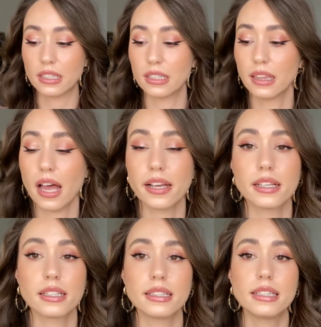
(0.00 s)

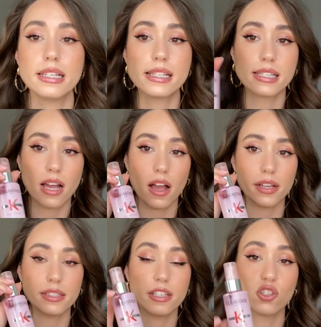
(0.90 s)
like this
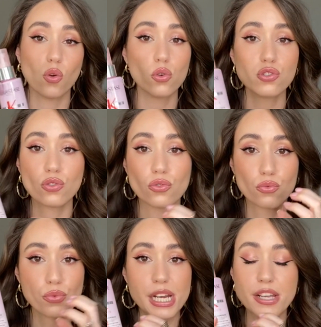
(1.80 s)
kind is also
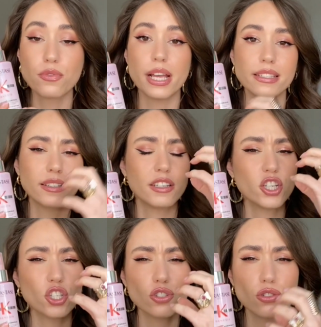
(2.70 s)
really great. In
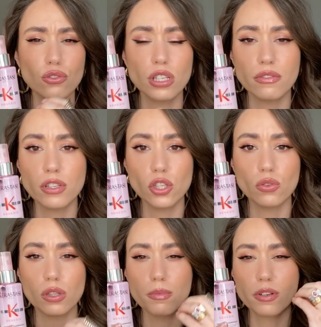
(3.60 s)
addition to giving
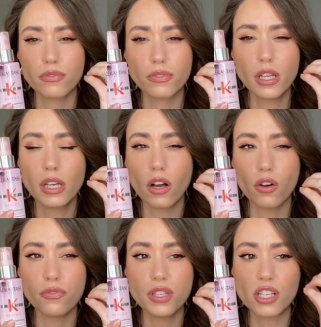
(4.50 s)
you a little bit
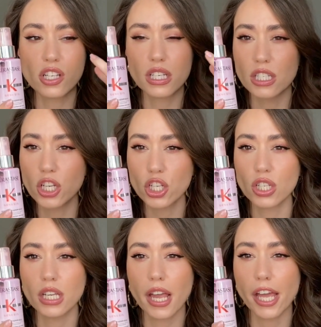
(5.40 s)
of these
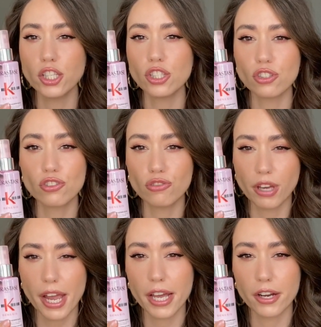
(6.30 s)
conditioning agents to the
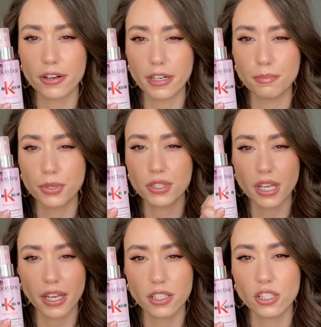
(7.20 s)
hair and
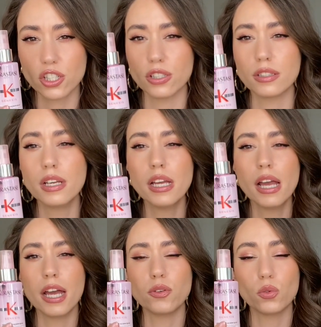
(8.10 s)
protection
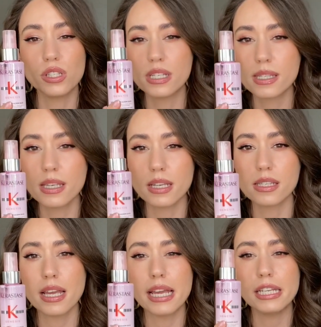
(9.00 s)
and all these
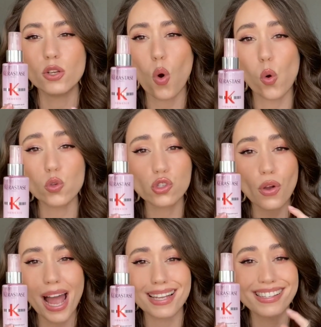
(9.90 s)
things, it also
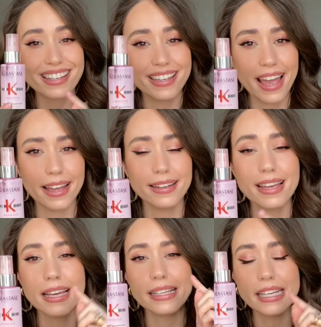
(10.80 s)
has, again,
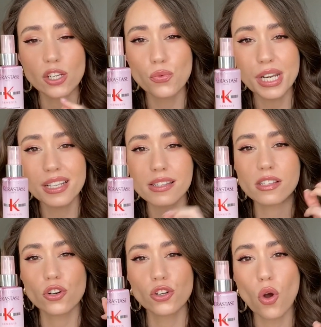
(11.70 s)
ingredients
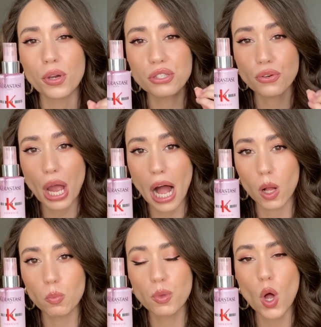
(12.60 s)
that are going to
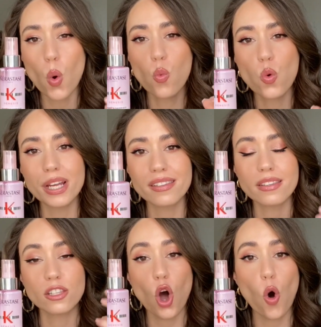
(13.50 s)
help
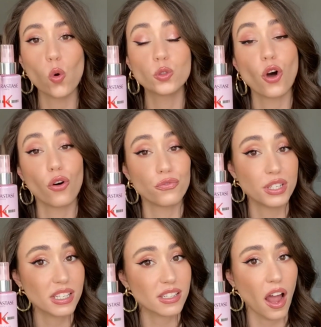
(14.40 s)
with the hold of the
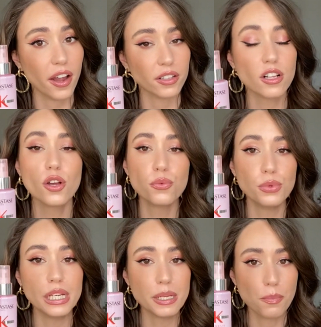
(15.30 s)
style.
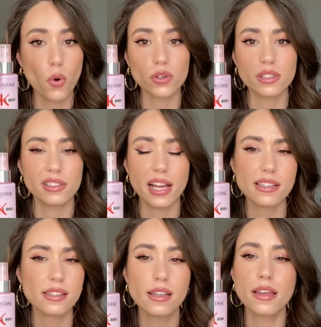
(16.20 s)
Really important.
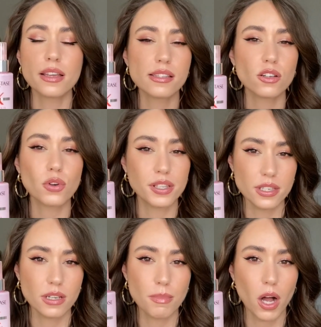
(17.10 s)
That's the great
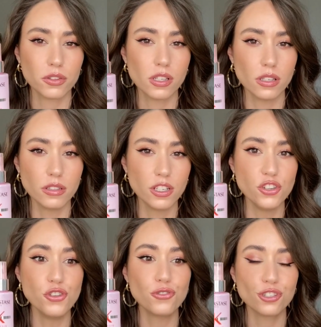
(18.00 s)
thing about the
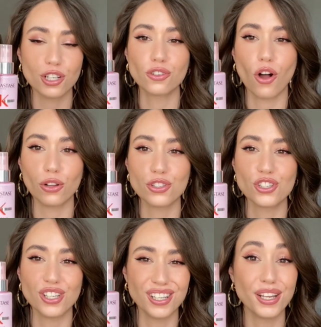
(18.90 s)
new
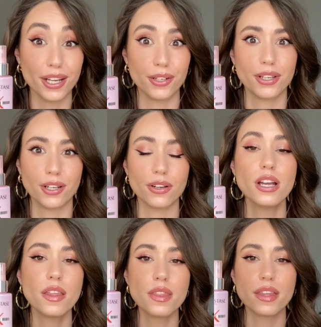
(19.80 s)
technology in hair care,
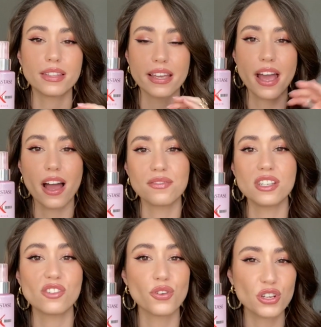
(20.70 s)
that they have
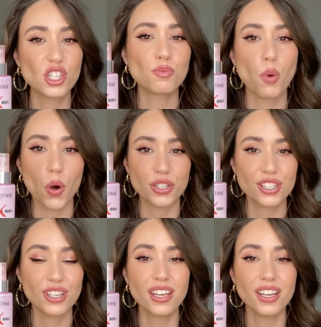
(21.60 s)
these very smart